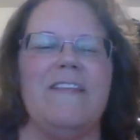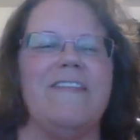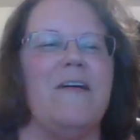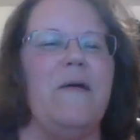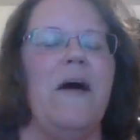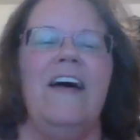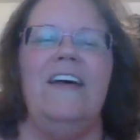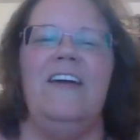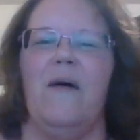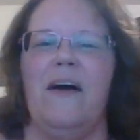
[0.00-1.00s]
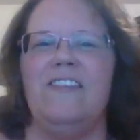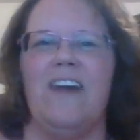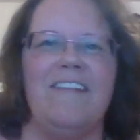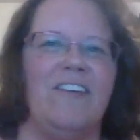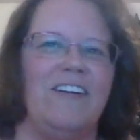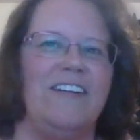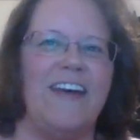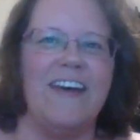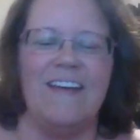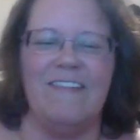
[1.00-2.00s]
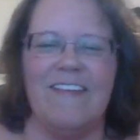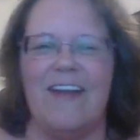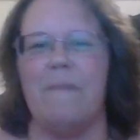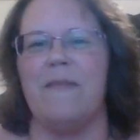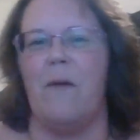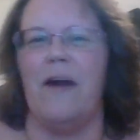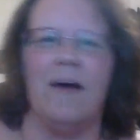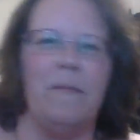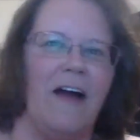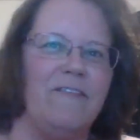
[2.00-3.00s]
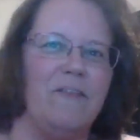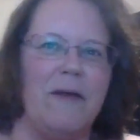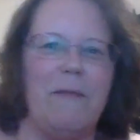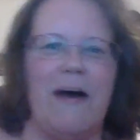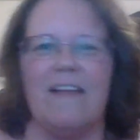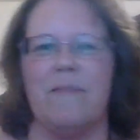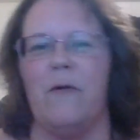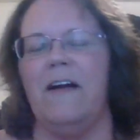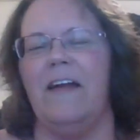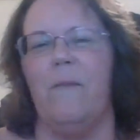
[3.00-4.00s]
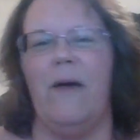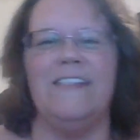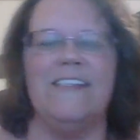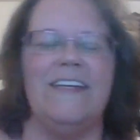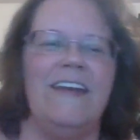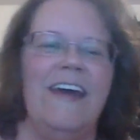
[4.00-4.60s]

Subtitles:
And so, I started taking the steps. I went and I applied for my passport, and I went and,